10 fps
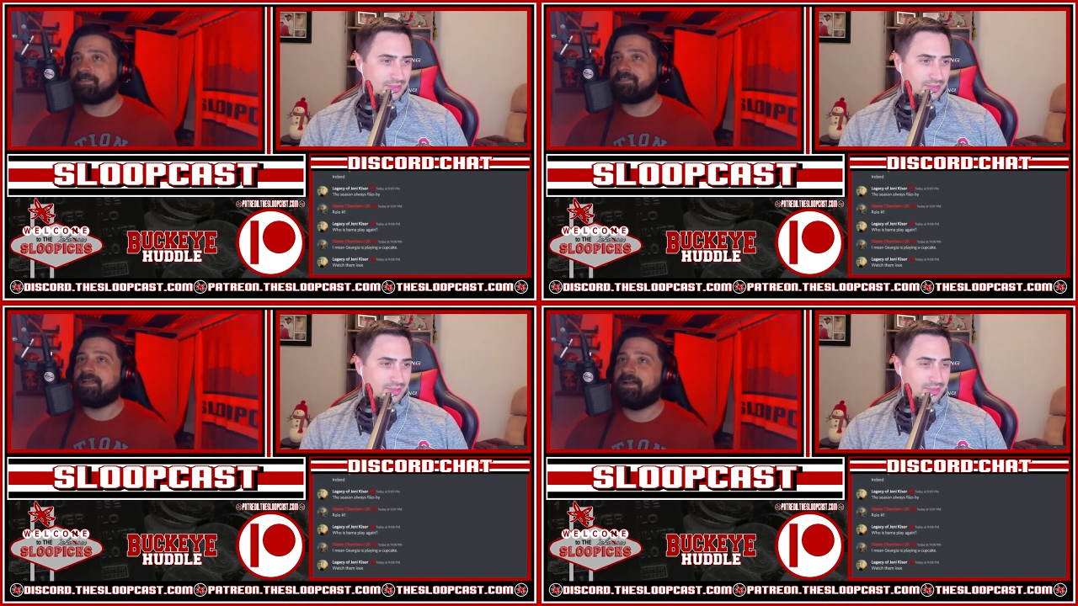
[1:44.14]

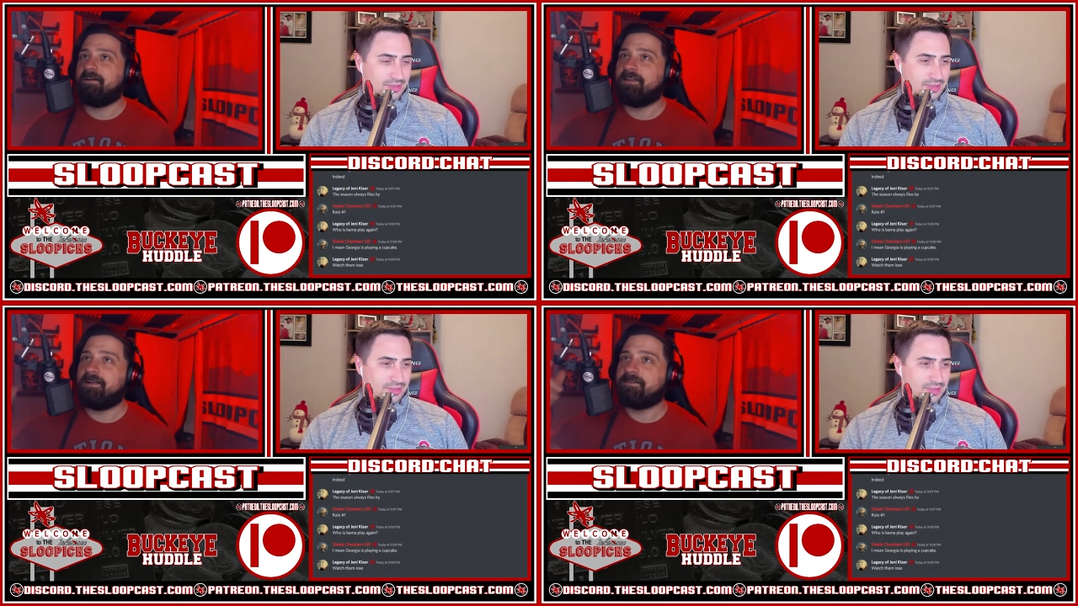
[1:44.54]
Speaker 1: to say it
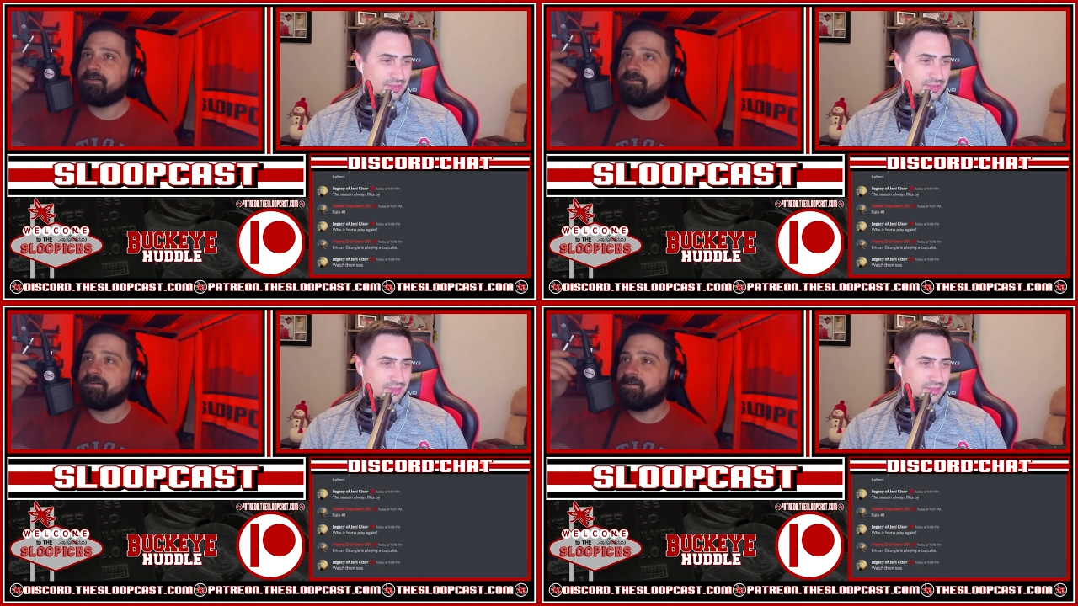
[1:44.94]
out loud.
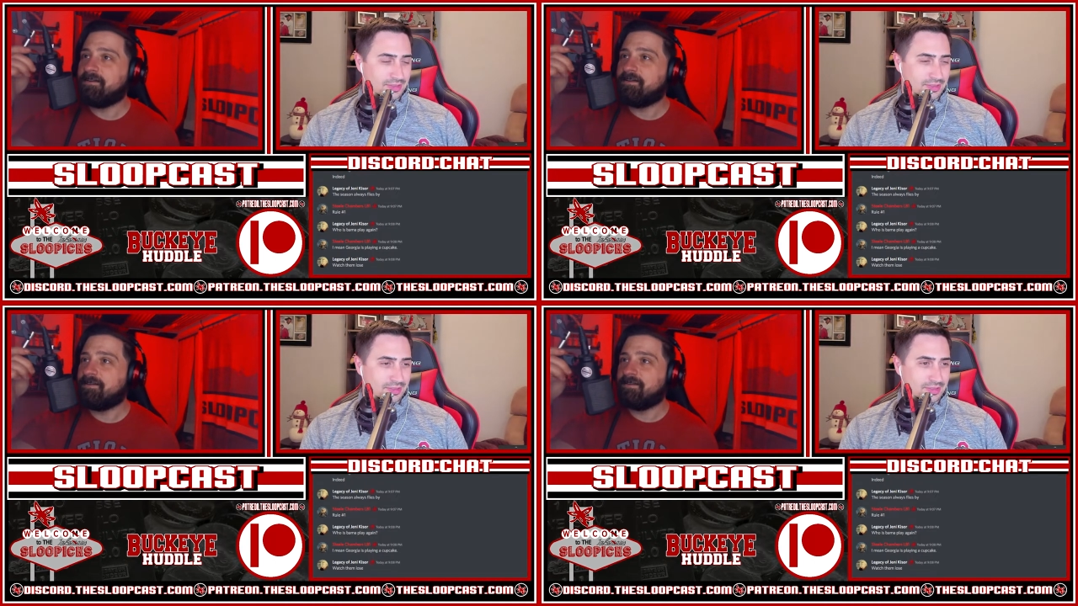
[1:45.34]

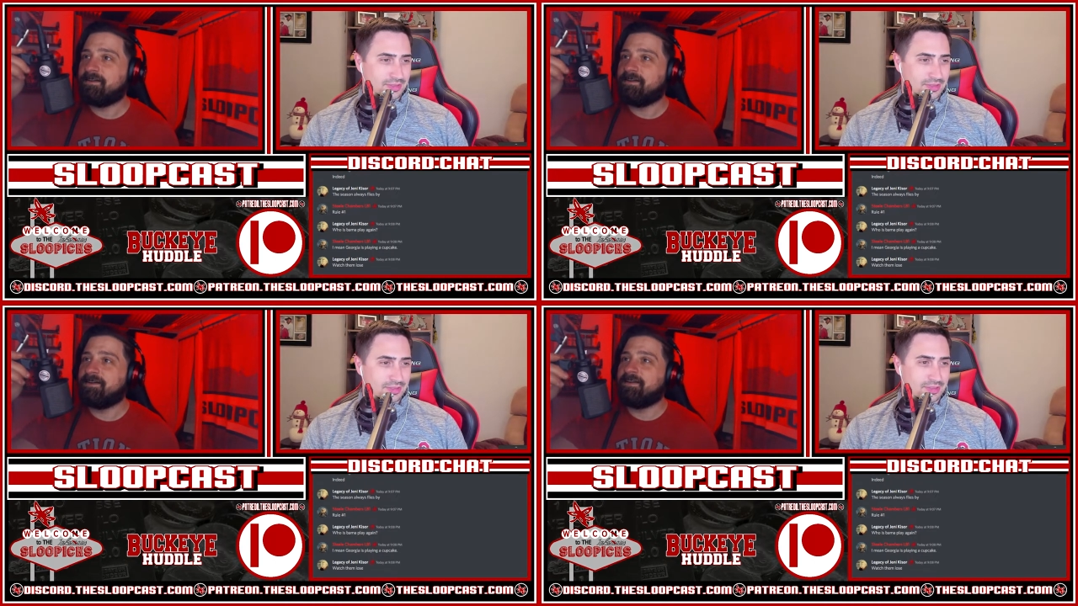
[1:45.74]

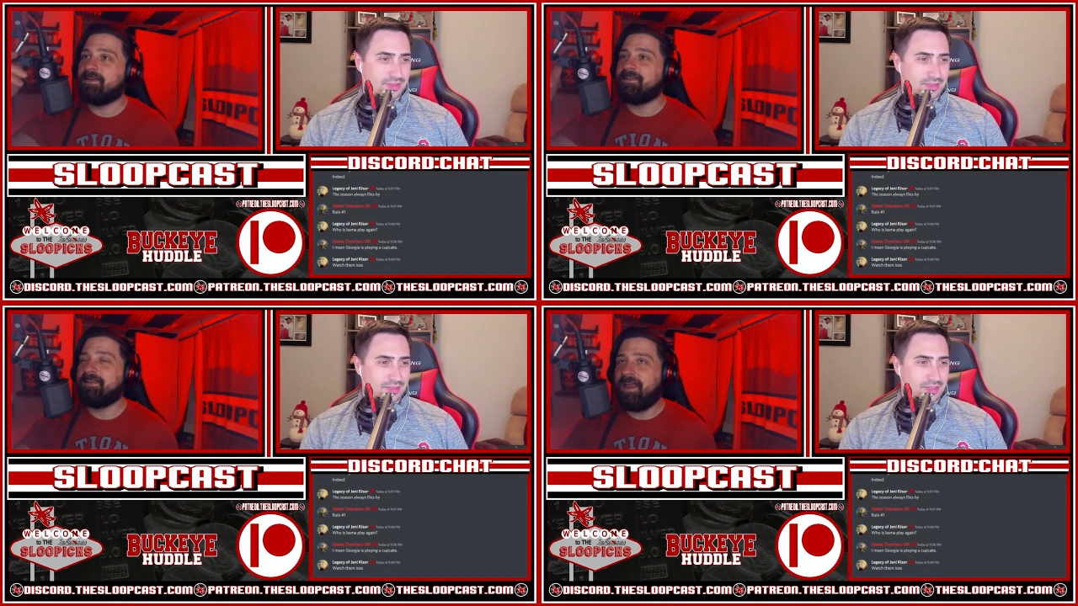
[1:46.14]

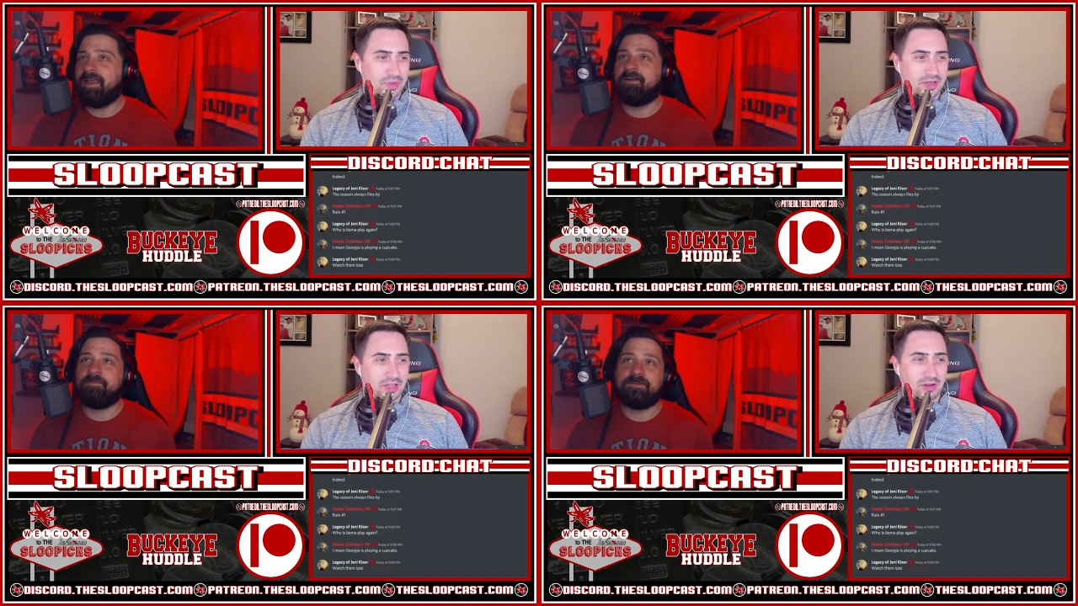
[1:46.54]
Speaker 2: Damn.
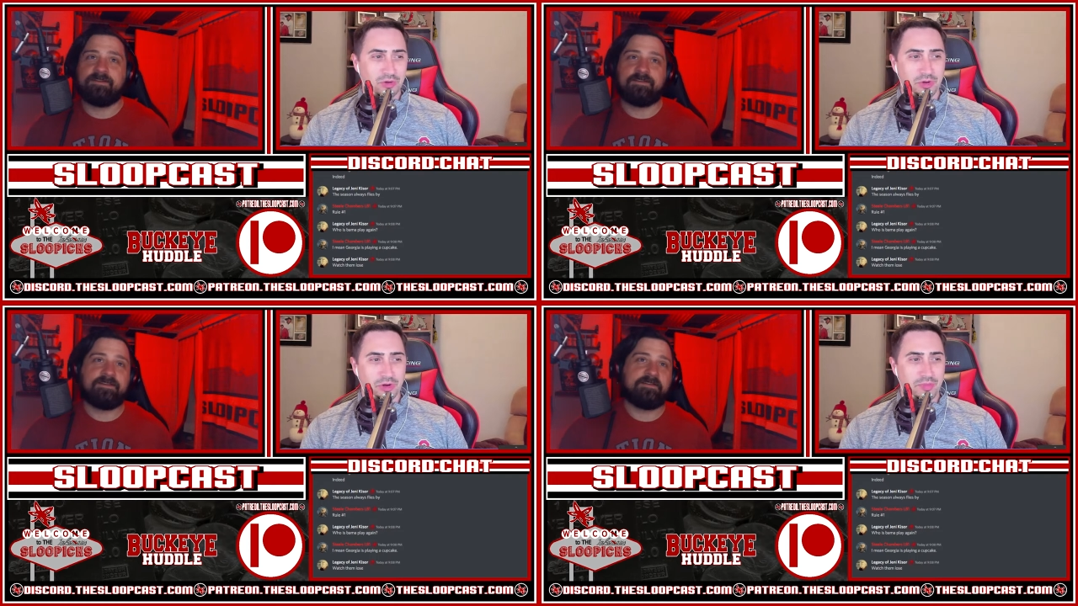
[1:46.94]
I mean,
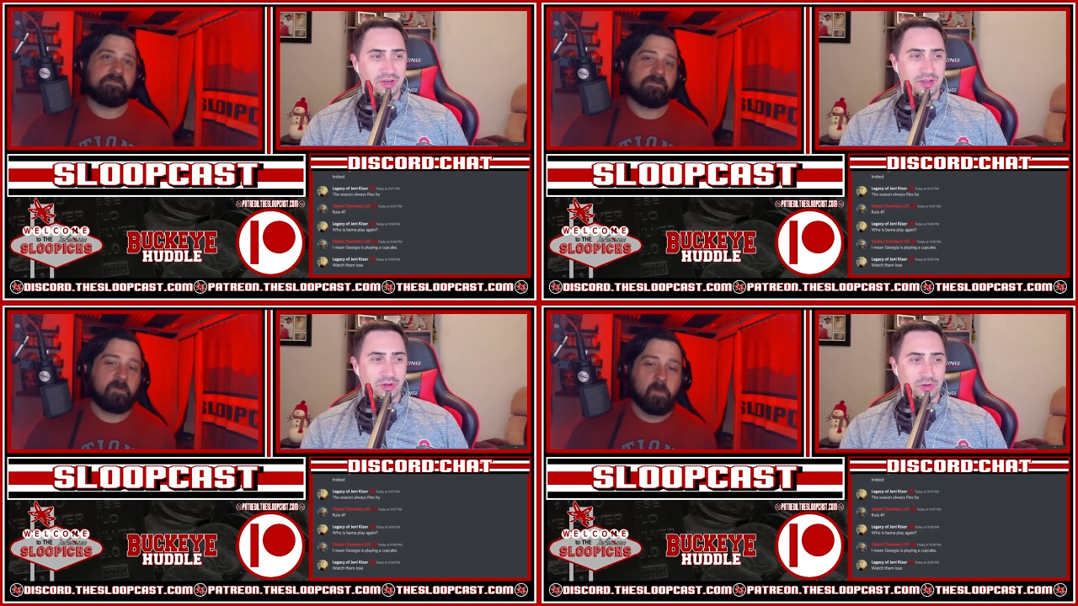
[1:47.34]
Illinois, I
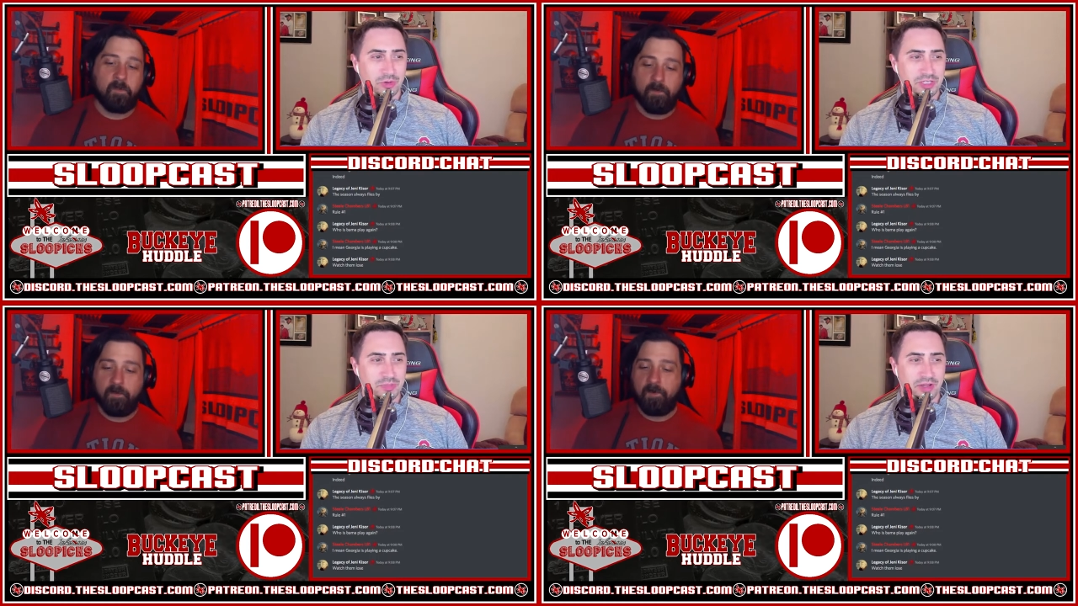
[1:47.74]
mean,
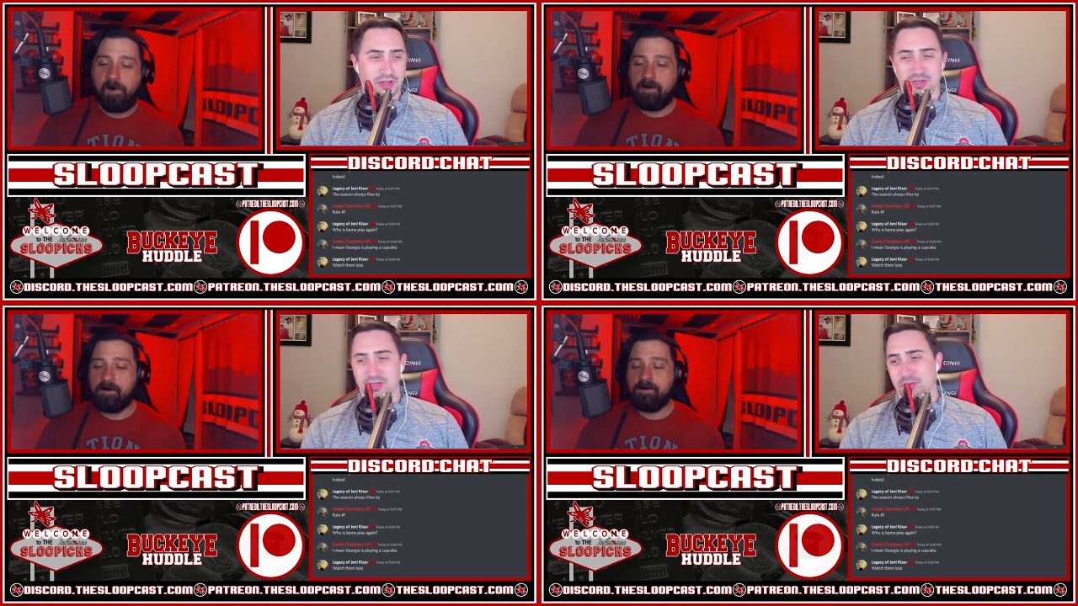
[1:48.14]
Illinois is
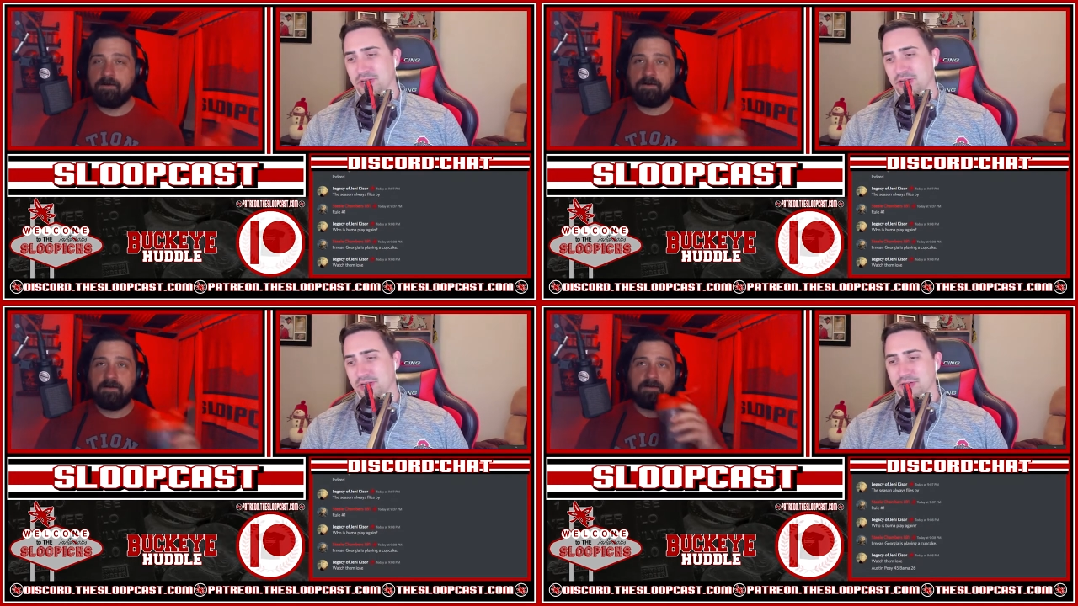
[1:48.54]
playing a
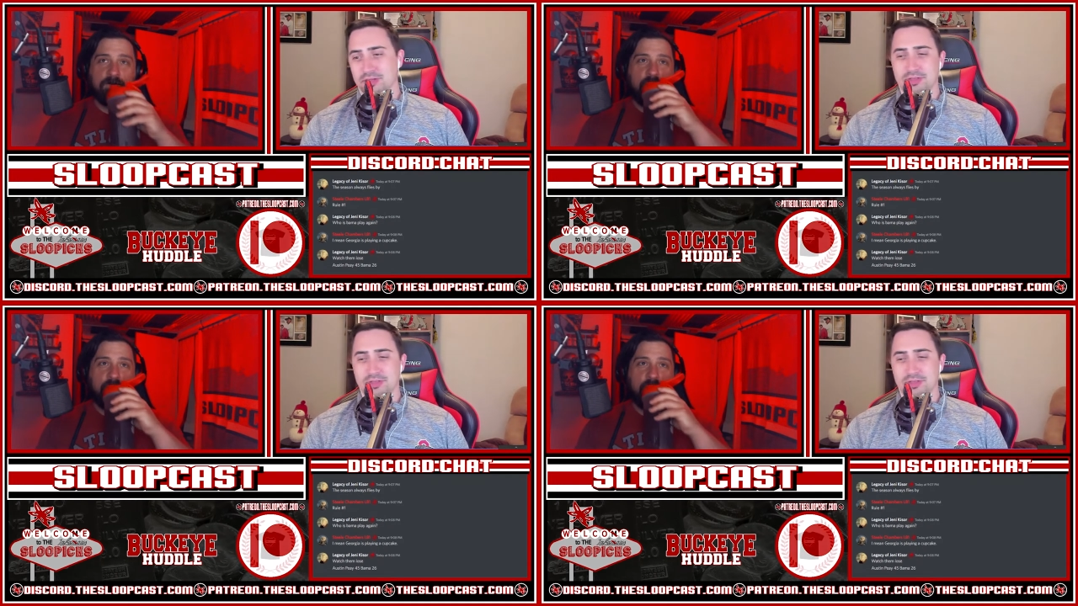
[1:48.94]
cupcake.